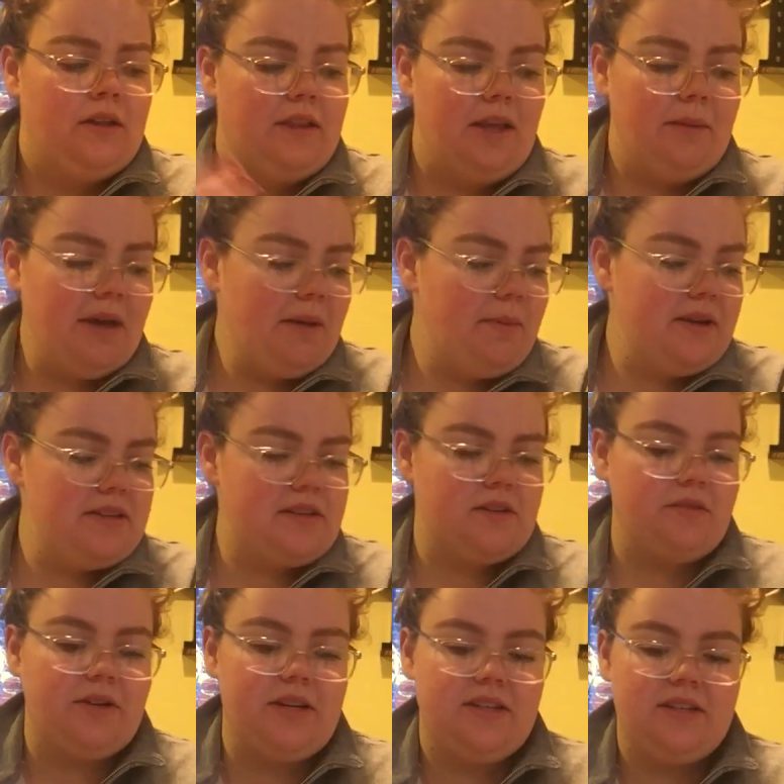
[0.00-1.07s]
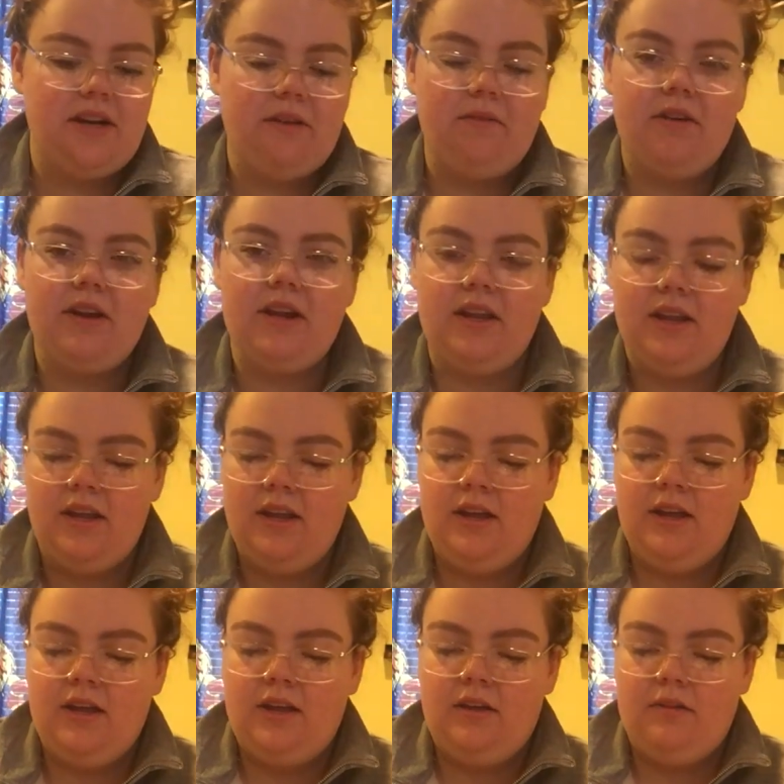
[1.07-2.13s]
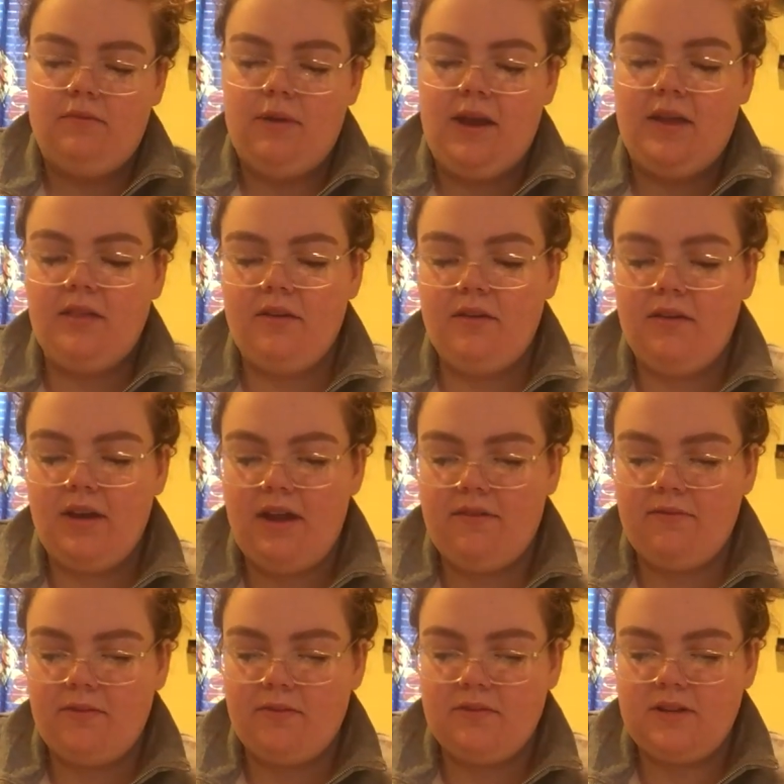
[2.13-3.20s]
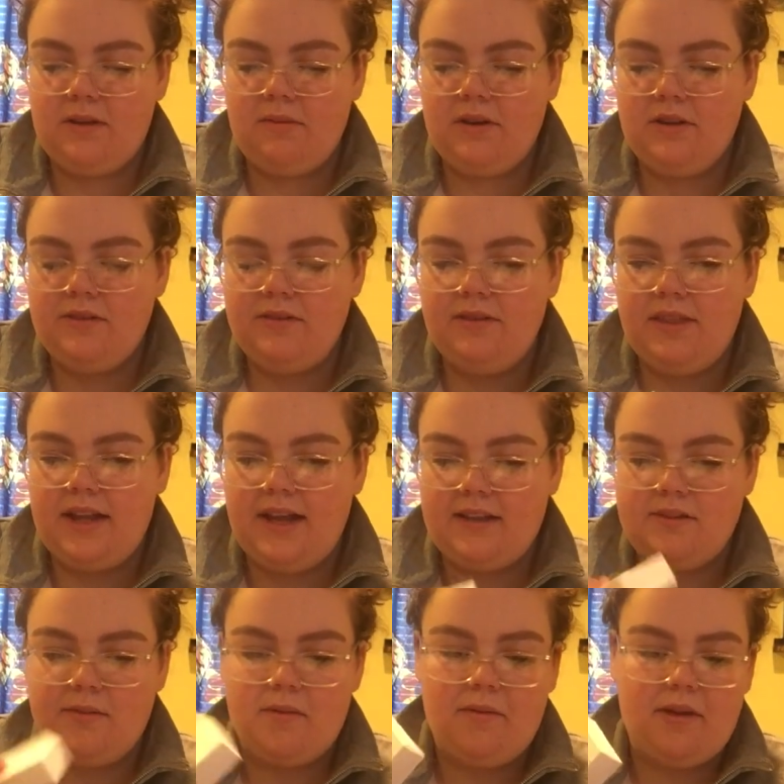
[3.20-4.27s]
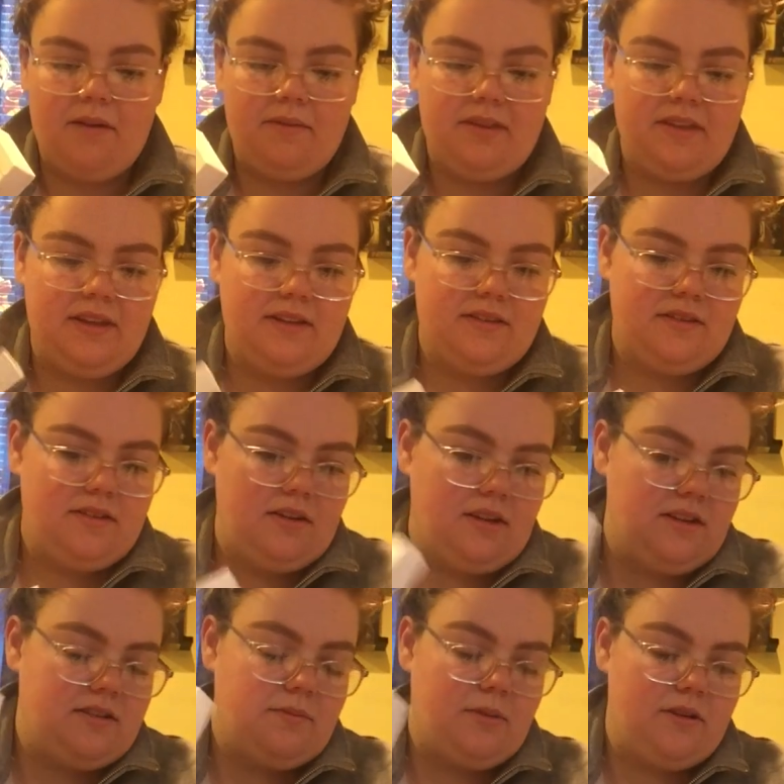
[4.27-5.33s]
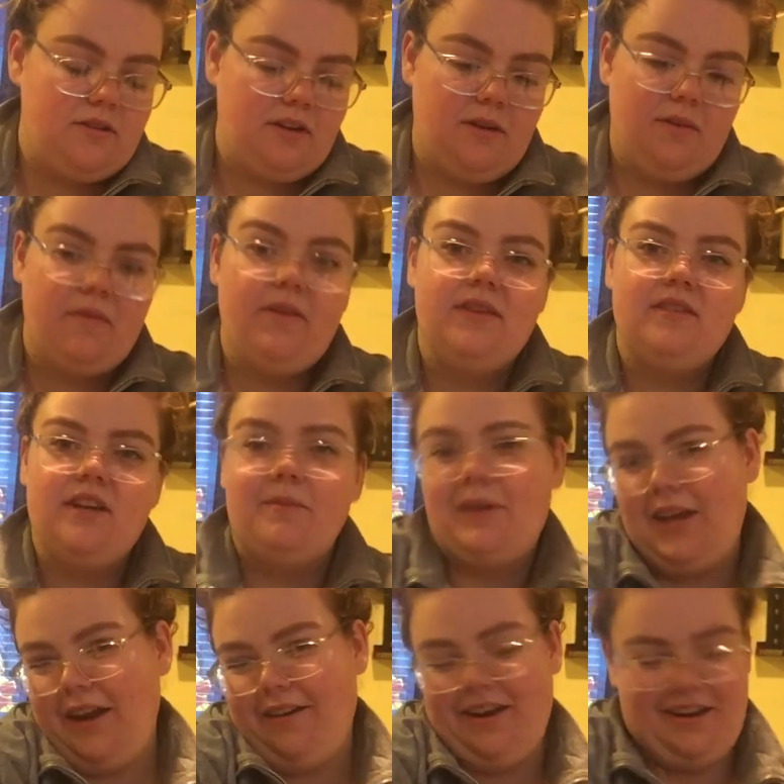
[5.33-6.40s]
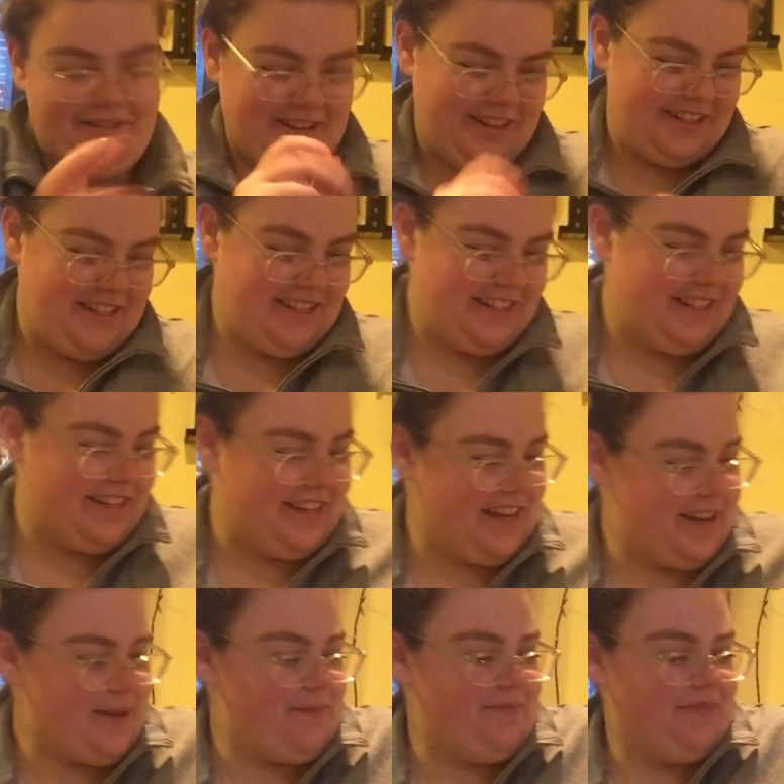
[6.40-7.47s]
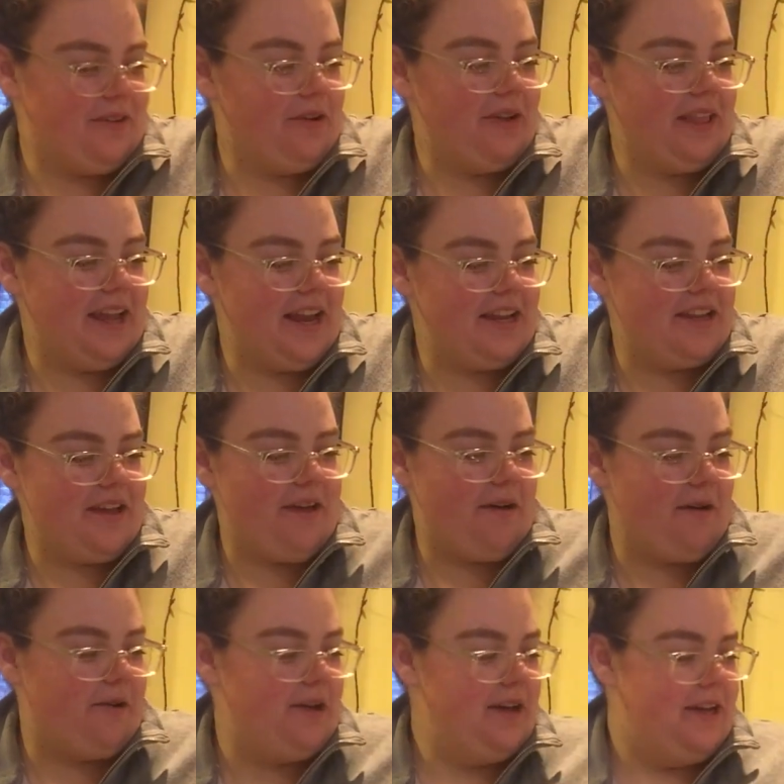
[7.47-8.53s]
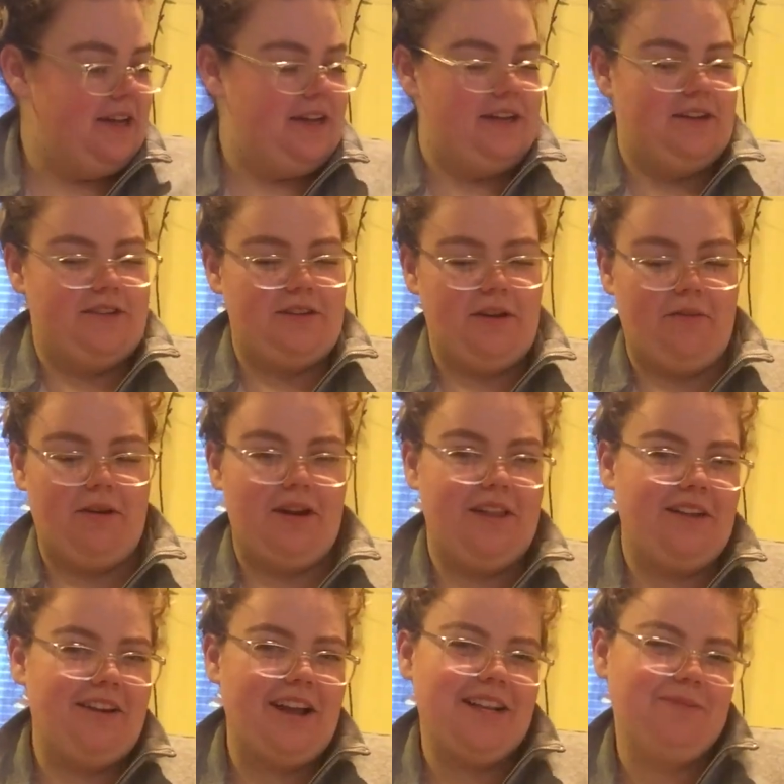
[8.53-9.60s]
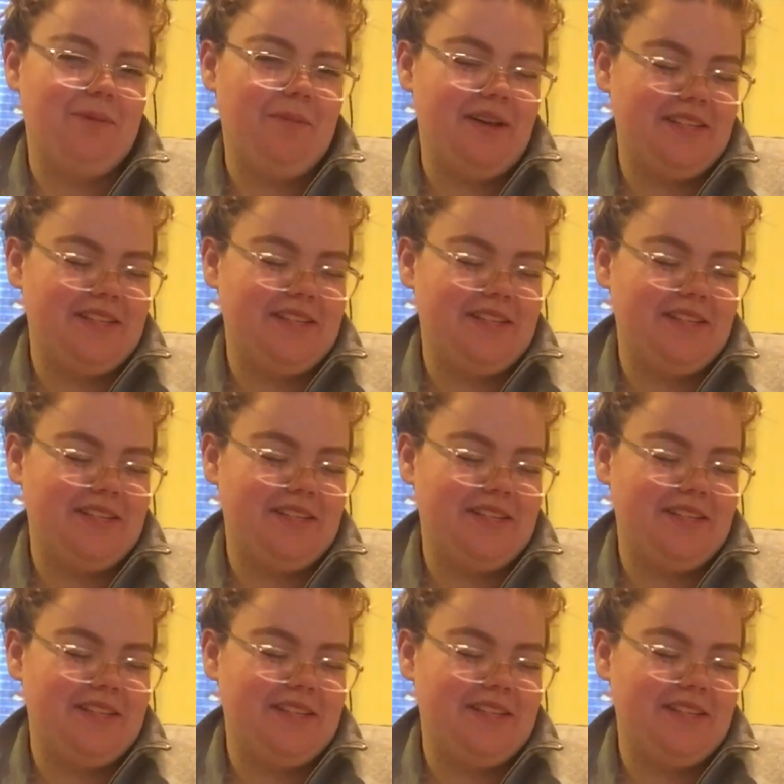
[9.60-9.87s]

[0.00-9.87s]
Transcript: they make a buzzing noise, and I wanted regular headphones that wouldn't do that, so my mom got me these, because I'm also going to be FaceTiming Carrie while she's in, Orlando, so I wanted there not to be